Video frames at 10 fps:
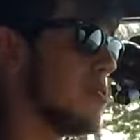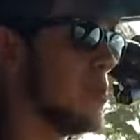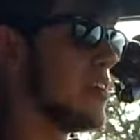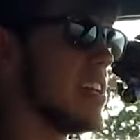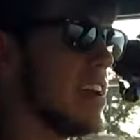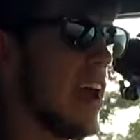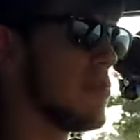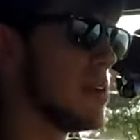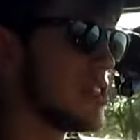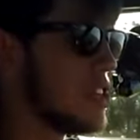really didn't
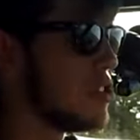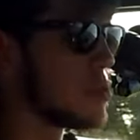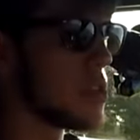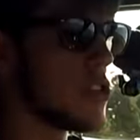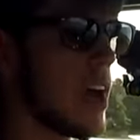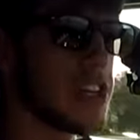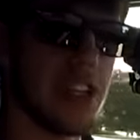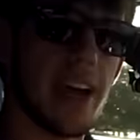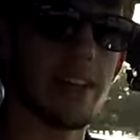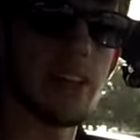have much issues with traction.
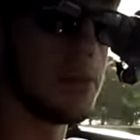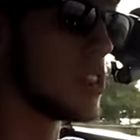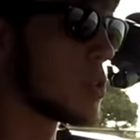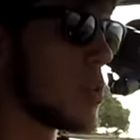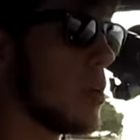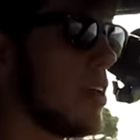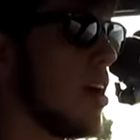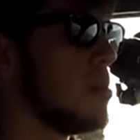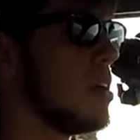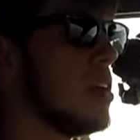It got a little bit squirrely
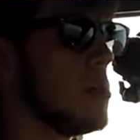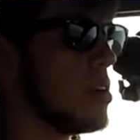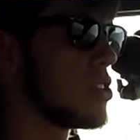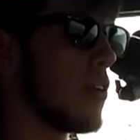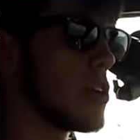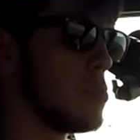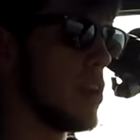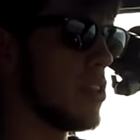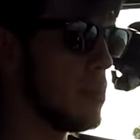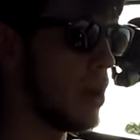on me, but as far as
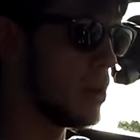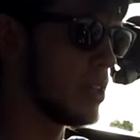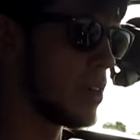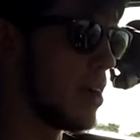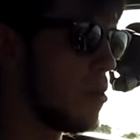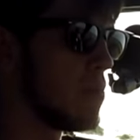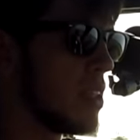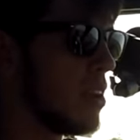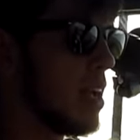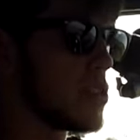putting the power to the ground,
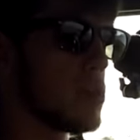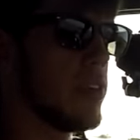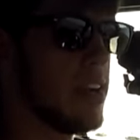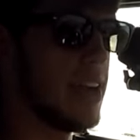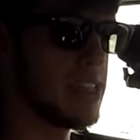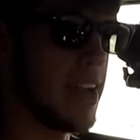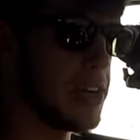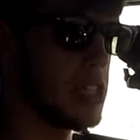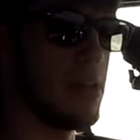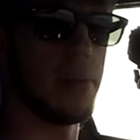that's really nice to
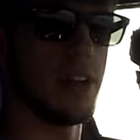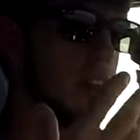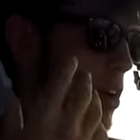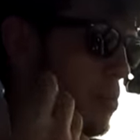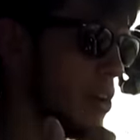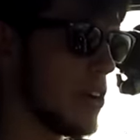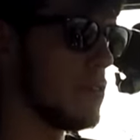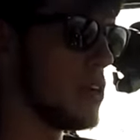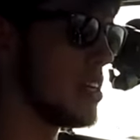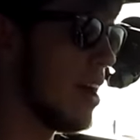actually be able to, you know, put your
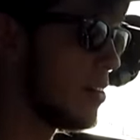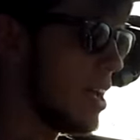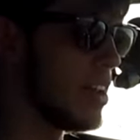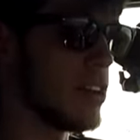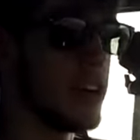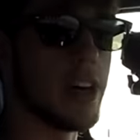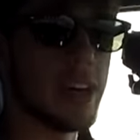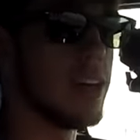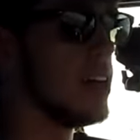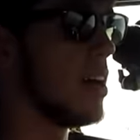foot down and hook.
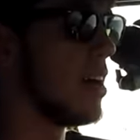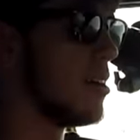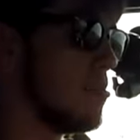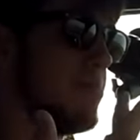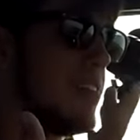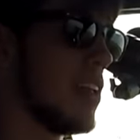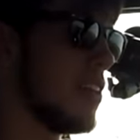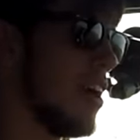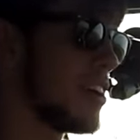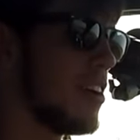Um, a
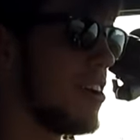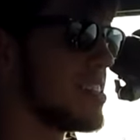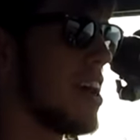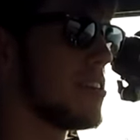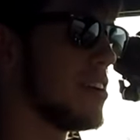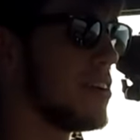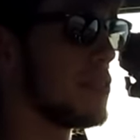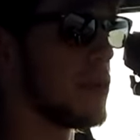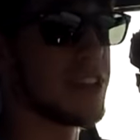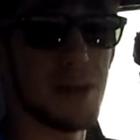lot of cars out there,
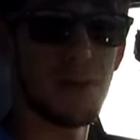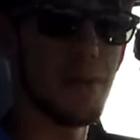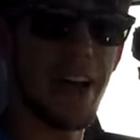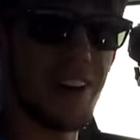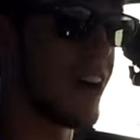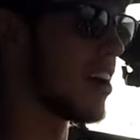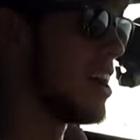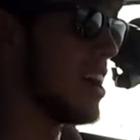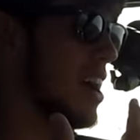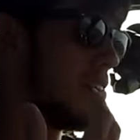for example, my car,
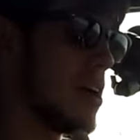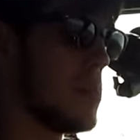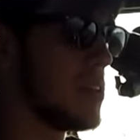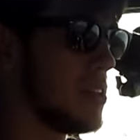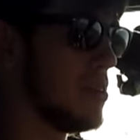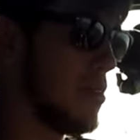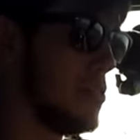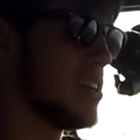if I put the, my foot